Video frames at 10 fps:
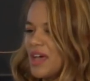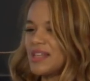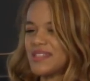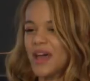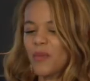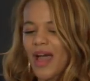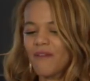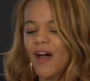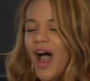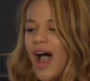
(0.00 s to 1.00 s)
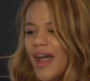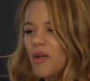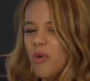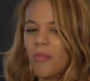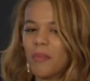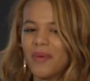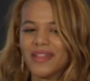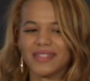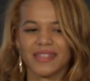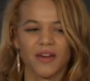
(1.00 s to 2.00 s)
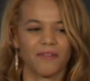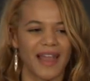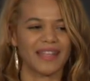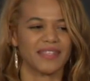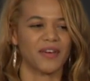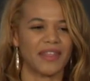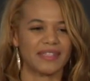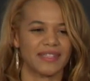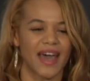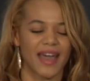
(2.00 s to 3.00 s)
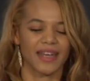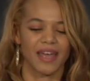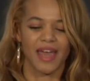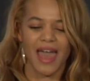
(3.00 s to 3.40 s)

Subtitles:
so that we have a higher probability of landing on that side